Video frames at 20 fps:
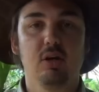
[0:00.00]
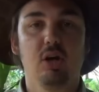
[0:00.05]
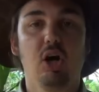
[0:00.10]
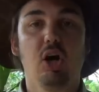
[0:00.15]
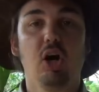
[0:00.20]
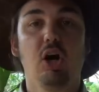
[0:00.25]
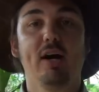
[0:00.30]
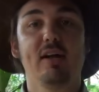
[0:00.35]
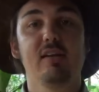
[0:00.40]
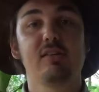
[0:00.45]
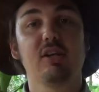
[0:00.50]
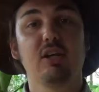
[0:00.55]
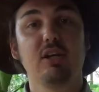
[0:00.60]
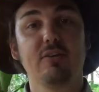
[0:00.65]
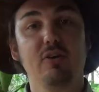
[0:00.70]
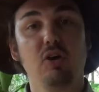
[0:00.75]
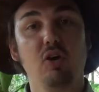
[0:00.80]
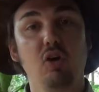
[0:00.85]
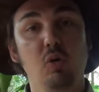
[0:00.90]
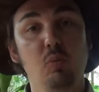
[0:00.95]
Alright, so
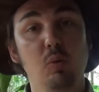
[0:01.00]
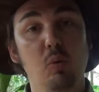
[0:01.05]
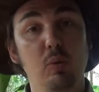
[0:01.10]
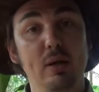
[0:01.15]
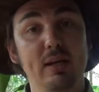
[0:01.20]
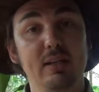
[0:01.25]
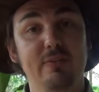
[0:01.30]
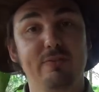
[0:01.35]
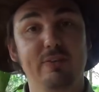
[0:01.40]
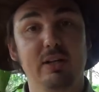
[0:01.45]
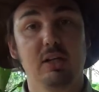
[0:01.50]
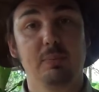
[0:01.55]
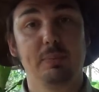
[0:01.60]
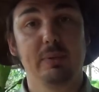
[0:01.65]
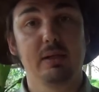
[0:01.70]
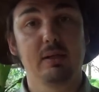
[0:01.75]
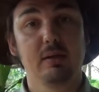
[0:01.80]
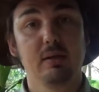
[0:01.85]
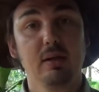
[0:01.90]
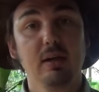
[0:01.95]
you've heard what we're
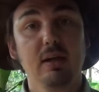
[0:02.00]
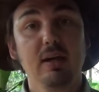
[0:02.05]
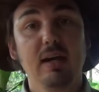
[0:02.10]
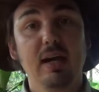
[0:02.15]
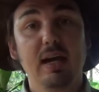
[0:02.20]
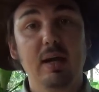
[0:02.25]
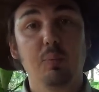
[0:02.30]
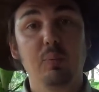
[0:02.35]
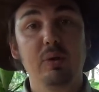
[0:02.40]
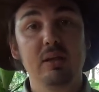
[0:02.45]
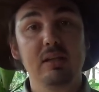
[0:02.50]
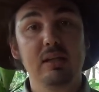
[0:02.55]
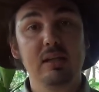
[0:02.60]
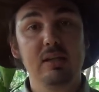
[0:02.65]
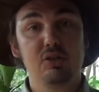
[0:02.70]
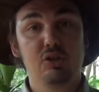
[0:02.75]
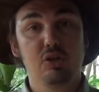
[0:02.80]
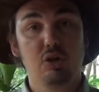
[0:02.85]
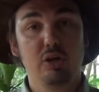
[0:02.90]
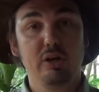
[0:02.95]
developing, and we
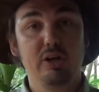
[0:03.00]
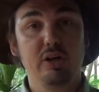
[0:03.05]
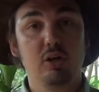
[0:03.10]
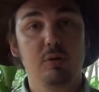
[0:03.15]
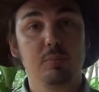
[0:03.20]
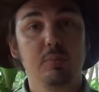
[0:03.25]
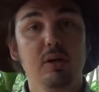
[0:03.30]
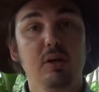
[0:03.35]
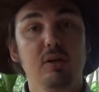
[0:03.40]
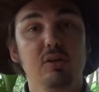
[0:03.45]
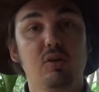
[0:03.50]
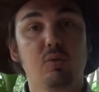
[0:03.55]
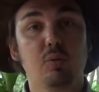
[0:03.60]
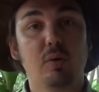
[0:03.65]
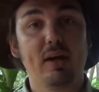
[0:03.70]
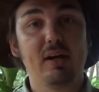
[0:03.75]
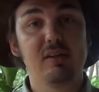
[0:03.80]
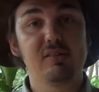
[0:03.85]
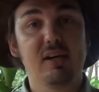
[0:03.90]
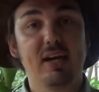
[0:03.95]
need your help to
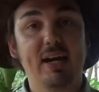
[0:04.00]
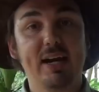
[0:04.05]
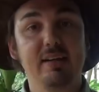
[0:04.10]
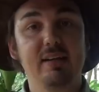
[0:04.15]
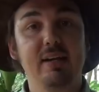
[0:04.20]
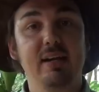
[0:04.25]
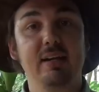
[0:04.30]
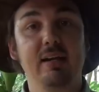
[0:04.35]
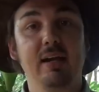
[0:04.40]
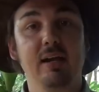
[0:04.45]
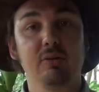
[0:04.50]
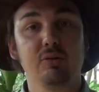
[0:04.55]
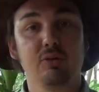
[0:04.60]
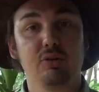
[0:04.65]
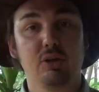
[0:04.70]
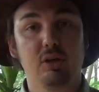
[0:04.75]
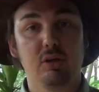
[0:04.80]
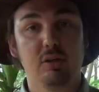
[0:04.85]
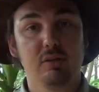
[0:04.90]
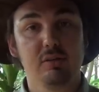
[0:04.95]
raise eighteen
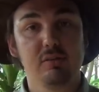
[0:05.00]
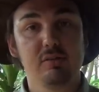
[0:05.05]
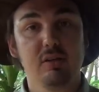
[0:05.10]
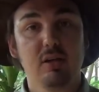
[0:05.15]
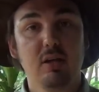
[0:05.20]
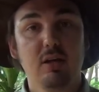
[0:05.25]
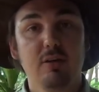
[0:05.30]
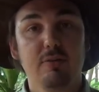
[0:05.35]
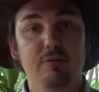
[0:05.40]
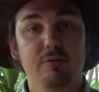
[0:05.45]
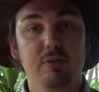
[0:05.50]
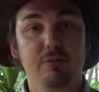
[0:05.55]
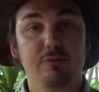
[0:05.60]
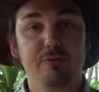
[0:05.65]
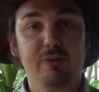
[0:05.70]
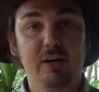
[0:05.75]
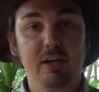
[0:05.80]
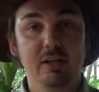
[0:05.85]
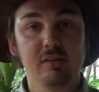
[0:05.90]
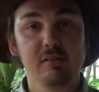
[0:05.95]
hundred dollars for the
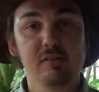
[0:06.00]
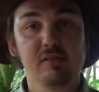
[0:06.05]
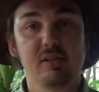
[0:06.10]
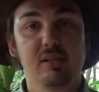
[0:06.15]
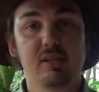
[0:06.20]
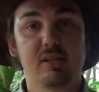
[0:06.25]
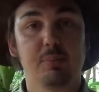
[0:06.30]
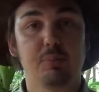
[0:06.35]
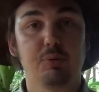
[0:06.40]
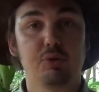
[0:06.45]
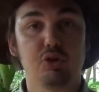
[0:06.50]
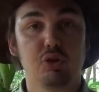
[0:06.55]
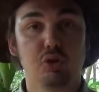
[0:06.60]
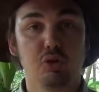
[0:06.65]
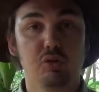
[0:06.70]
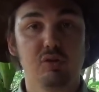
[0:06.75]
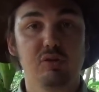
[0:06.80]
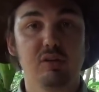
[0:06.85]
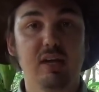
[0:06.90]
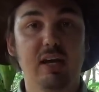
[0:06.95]
funds to
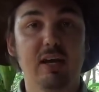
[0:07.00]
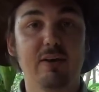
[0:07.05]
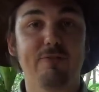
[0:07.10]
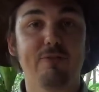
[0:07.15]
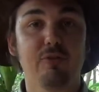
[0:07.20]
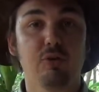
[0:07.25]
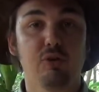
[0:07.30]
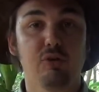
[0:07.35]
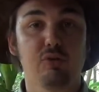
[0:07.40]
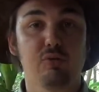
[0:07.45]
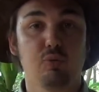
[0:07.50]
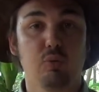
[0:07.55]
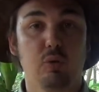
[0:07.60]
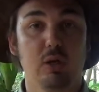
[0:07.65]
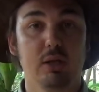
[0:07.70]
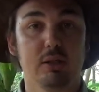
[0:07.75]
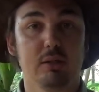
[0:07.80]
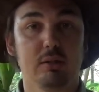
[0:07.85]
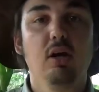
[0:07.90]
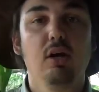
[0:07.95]
produce our first
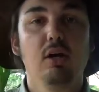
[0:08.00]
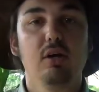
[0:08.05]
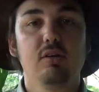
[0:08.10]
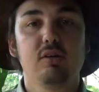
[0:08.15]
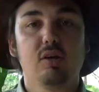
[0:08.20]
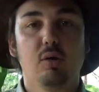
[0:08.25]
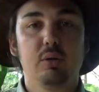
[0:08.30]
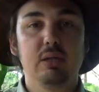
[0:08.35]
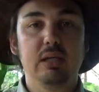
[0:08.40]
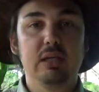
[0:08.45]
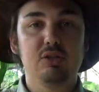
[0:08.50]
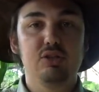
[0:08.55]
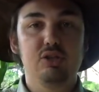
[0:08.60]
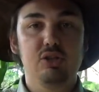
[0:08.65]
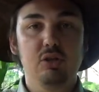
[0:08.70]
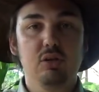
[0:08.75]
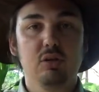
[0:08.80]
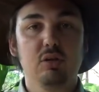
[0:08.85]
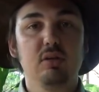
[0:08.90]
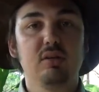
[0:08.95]
run. So we need
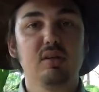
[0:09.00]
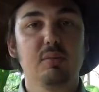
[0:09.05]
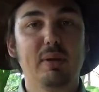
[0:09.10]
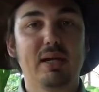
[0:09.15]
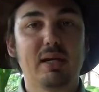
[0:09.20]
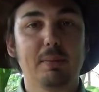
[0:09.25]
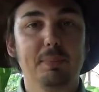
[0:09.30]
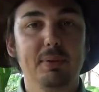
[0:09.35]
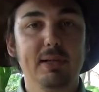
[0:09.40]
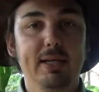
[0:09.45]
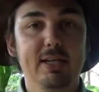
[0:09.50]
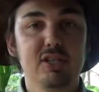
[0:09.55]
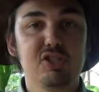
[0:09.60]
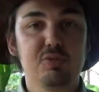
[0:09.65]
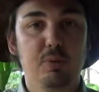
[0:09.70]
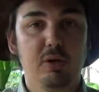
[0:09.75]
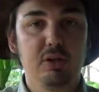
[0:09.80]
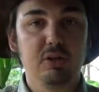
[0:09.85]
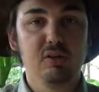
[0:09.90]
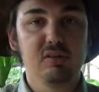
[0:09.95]
you to make a
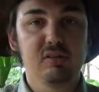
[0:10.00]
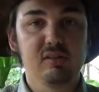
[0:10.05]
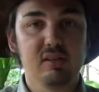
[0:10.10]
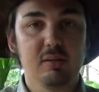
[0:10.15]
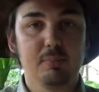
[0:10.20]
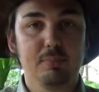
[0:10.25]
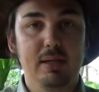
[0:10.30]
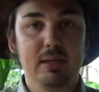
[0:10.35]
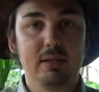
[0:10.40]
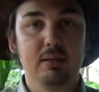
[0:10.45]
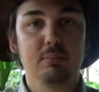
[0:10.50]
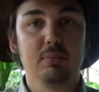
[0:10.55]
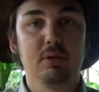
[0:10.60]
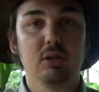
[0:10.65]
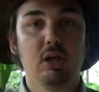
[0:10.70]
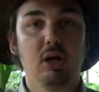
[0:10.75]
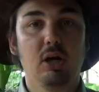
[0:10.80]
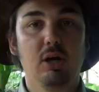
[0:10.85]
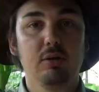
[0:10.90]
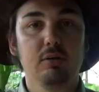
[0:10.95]
pledge by using the button
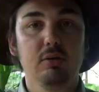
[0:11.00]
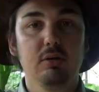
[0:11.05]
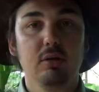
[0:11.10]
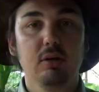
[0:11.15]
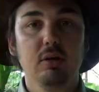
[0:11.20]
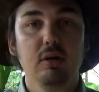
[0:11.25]
below.